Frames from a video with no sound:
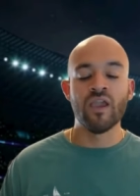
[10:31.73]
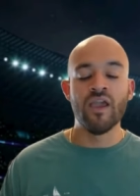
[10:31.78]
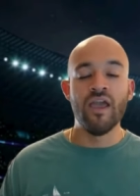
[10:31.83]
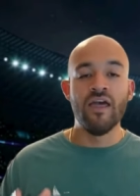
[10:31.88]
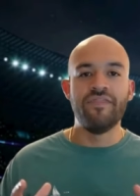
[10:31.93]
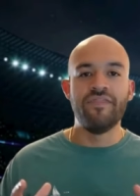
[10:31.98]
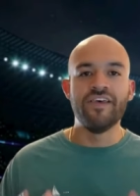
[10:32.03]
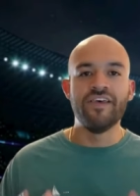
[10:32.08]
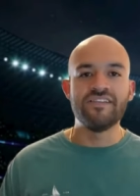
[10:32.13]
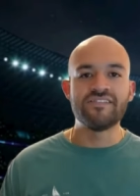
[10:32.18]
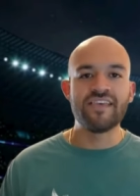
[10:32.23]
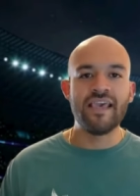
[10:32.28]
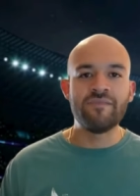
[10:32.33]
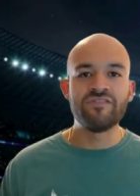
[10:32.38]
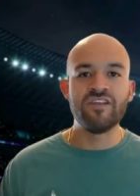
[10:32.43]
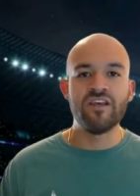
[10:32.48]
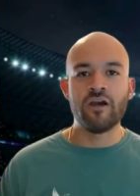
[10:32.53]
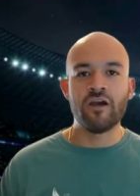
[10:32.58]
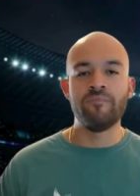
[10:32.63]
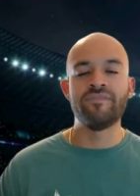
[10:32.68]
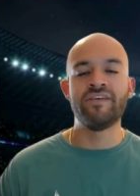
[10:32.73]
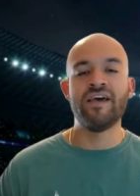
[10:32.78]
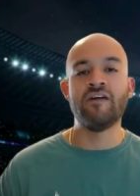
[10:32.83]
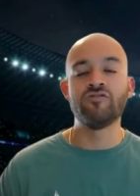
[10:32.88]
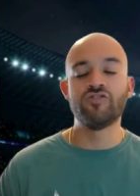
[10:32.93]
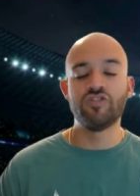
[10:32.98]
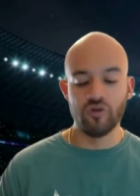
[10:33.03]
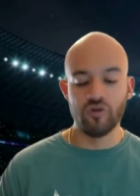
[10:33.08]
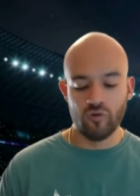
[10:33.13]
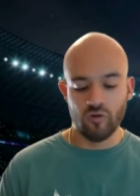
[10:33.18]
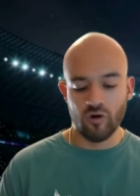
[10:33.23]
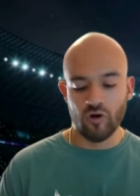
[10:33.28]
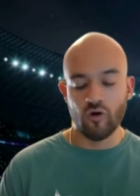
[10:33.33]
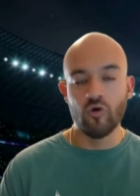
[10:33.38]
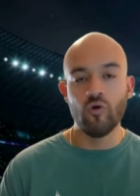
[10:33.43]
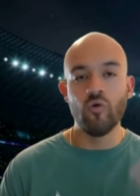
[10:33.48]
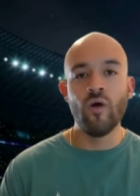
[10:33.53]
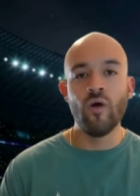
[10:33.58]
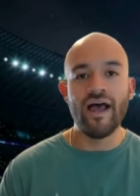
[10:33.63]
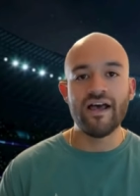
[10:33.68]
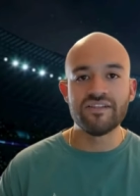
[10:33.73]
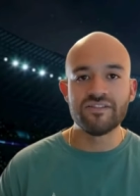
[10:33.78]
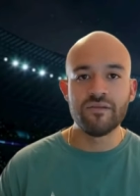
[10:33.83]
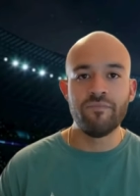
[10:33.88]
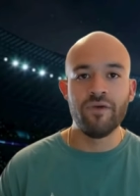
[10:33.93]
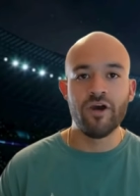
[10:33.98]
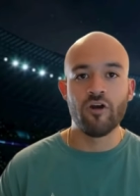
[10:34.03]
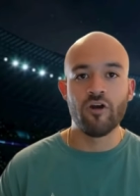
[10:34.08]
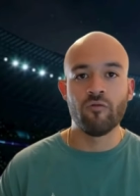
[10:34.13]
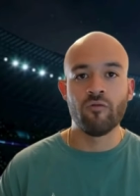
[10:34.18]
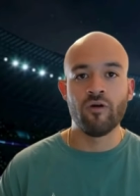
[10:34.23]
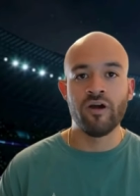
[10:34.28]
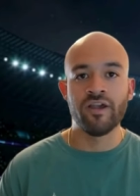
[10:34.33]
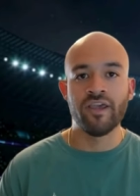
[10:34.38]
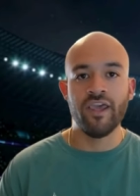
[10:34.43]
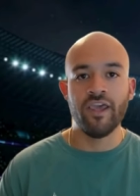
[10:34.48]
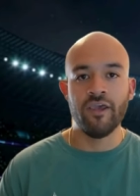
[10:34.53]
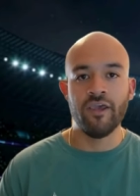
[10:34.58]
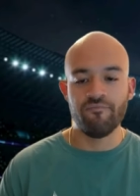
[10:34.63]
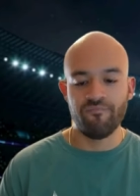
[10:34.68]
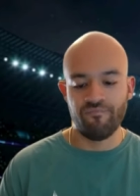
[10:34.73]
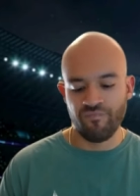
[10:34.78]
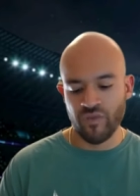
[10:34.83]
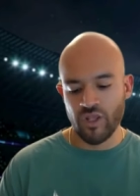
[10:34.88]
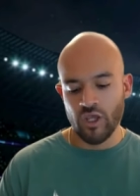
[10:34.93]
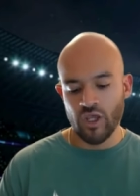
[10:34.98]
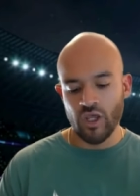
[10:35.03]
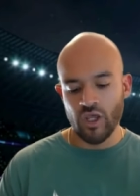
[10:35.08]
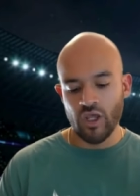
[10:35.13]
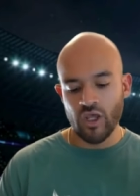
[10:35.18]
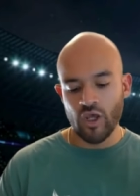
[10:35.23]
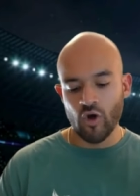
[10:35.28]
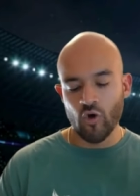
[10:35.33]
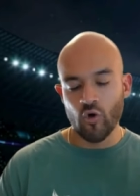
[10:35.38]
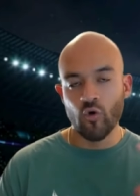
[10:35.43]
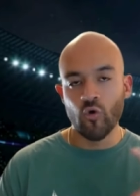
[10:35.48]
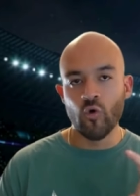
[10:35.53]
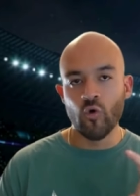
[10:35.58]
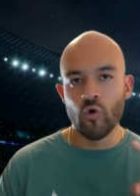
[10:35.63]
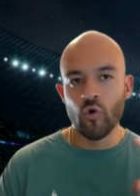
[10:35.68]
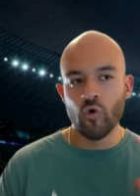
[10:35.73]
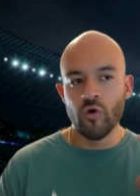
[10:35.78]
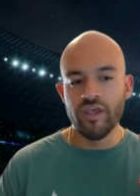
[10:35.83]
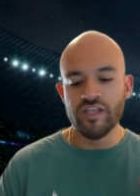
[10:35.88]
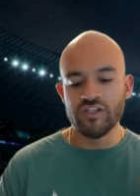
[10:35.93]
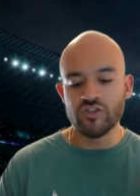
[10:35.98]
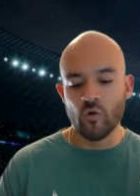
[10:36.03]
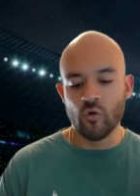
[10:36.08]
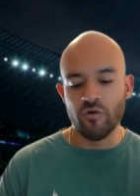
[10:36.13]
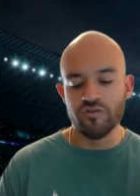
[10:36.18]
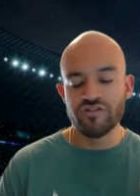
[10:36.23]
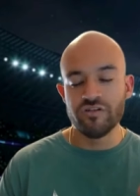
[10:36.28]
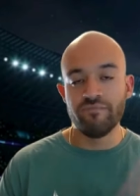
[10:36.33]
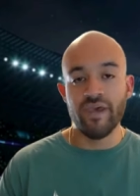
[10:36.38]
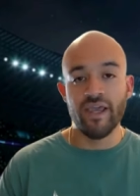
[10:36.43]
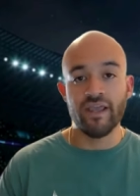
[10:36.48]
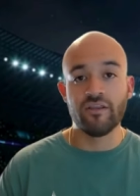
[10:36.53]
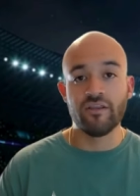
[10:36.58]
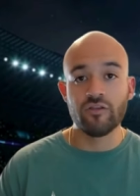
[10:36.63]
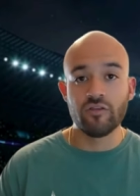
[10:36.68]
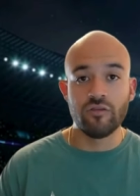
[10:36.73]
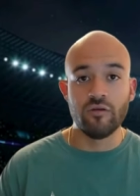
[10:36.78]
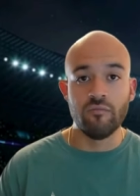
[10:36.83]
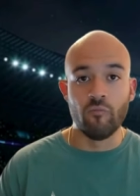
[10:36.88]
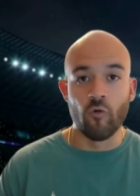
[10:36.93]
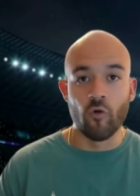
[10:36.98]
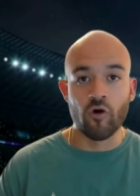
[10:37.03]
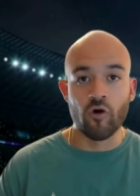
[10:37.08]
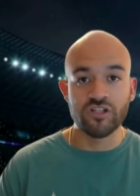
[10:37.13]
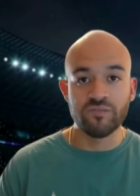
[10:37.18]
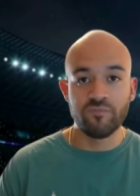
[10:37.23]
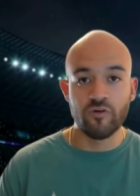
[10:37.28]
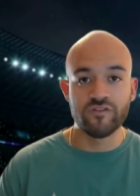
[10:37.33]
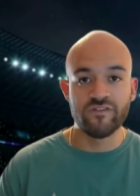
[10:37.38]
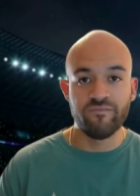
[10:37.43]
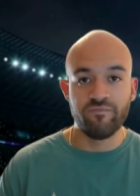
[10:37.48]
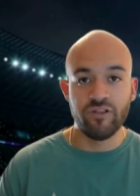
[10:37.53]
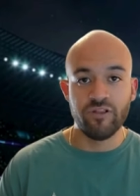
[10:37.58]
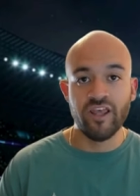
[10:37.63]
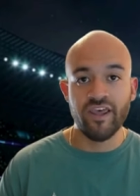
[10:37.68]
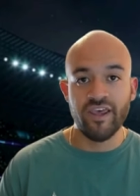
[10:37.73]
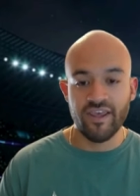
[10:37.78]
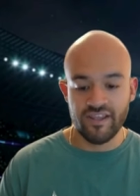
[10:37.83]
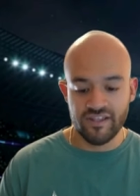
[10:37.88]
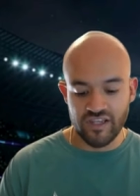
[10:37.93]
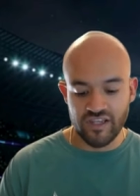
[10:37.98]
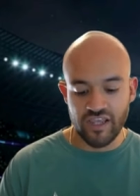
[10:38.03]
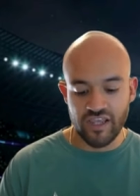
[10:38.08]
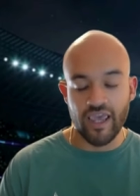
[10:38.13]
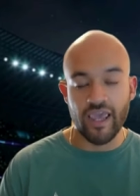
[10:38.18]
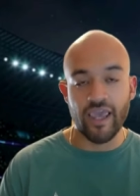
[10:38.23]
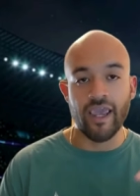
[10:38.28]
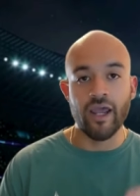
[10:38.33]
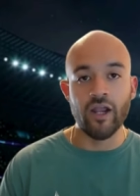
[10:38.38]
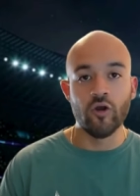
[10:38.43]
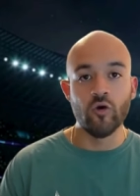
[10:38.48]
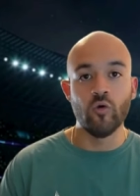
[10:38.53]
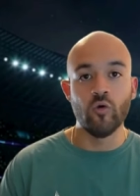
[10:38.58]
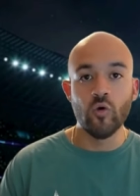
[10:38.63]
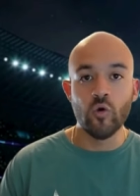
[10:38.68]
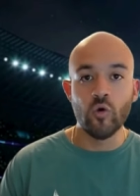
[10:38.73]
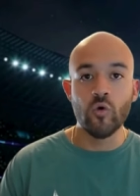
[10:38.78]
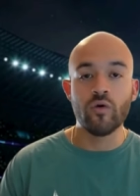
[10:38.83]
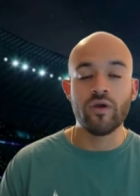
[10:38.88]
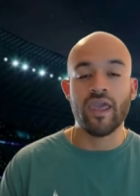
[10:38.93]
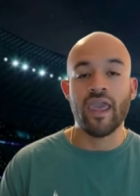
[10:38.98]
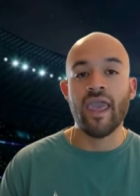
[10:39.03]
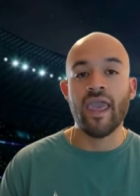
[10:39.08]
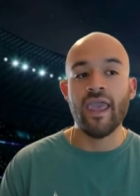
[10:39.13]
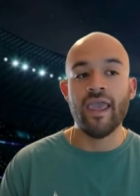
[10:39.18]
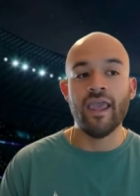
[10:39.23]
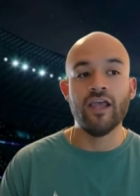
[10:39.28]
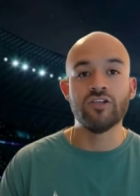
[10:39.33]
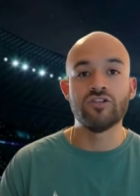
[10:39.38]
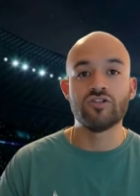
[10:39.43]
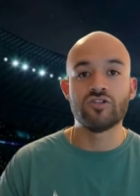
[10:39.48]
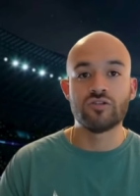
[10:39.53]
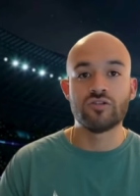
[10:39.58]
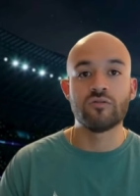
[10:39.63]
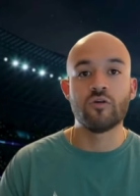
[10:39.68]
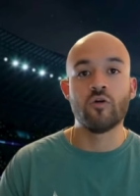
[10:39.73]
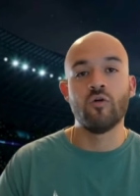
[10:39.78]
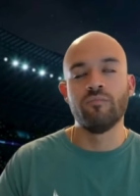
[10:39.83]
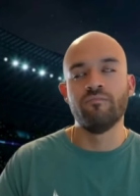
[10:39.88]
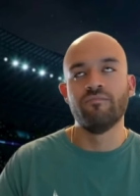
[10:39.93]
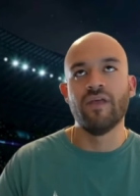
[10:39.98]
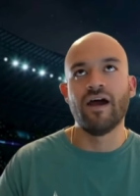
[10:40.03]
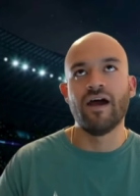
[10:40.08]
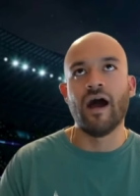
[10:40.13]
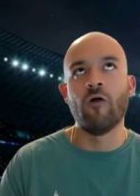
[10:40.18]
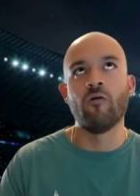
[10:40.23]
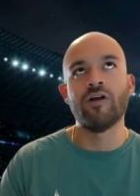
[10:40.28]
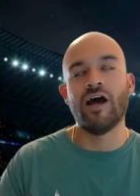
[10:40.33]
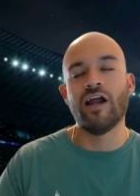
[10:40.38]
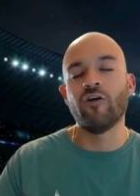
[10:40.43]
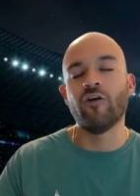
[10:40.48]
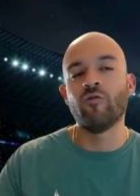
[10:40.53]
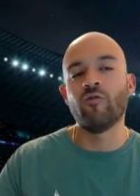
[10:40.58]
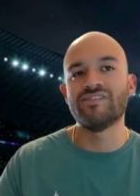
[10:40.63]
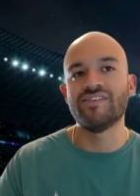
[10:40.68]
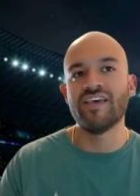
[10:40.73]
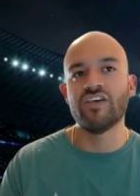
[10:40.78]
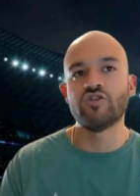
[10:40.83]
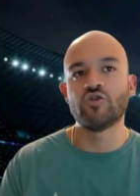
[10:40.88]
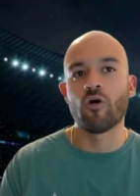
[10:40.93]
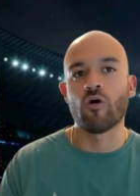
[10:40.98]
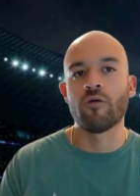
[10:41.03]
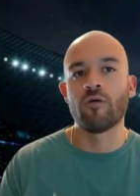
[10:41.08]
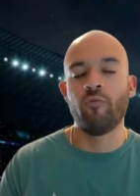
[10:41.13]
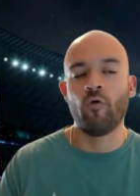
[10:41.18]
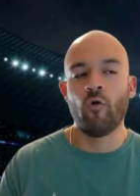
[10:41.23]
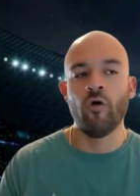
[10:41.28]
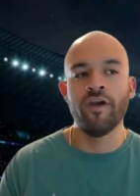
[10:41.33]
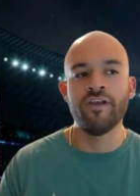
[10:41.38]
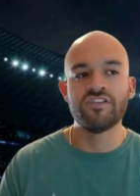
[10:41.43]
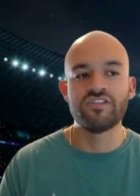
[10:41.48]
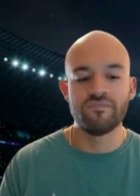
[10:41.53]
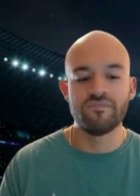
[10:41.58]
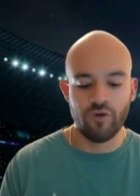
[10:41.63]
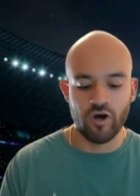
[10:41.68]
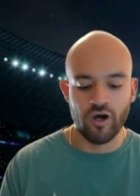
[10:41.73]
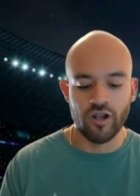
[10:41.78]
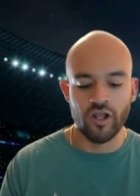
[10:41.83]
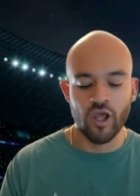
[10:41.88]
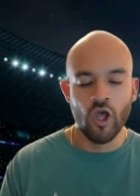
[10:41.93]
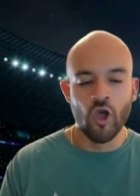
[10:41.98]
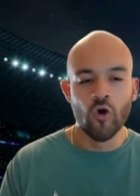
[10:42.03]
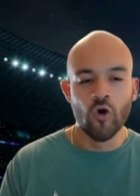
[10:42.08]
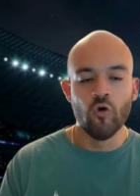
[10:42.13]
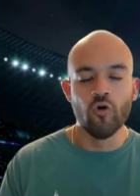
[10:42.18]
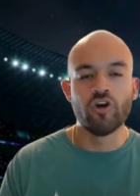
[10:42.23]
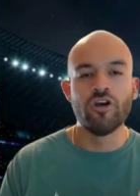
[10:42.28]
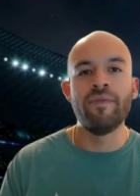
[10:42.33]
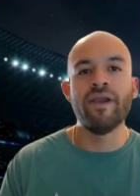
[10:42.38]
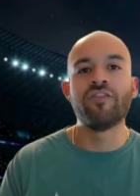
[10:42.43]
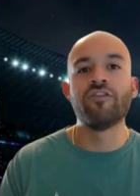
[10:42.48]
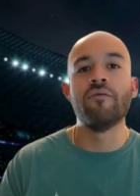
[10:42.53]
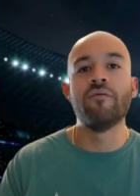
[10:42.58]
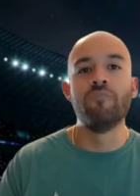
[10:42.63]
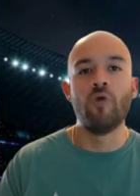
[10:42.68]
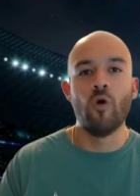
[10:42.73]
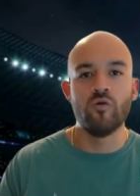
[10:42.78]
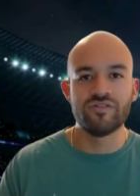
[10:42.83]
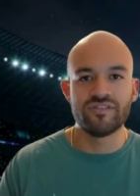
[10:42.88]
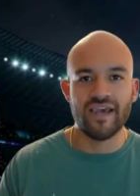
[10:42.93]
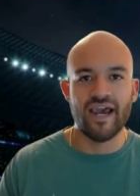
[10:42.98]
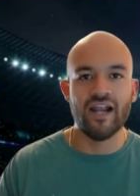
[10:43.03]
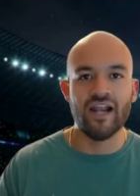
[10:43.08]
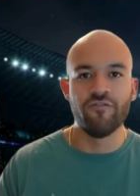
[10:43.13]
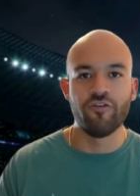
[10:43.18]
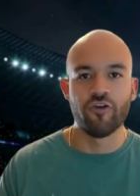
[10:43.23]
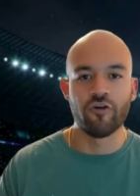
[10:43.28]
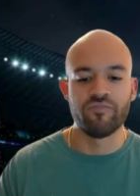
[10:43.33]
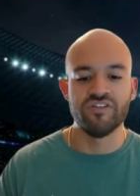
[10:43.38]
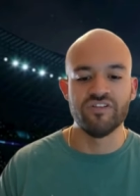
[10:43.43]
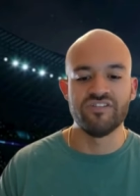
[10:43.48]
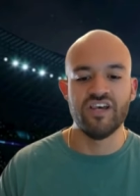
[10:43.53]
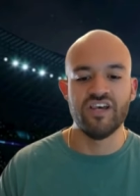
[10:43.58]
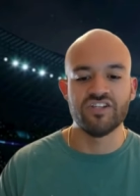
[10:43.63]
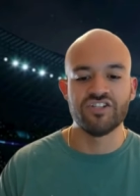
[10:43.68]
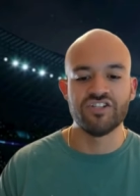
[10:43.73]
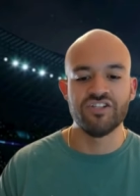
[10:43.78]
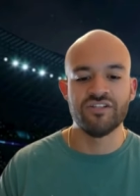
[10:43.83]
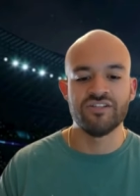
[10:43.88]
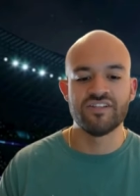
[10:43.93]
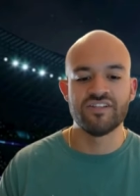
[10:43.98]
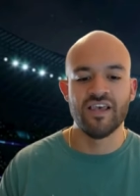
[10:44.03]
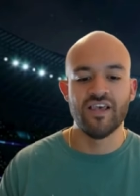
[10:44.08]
This game's going to come down to who has the better run game, who is going to make the more explosive plays, and who can, I don't want to say score points, but who can make the most out of their possessions.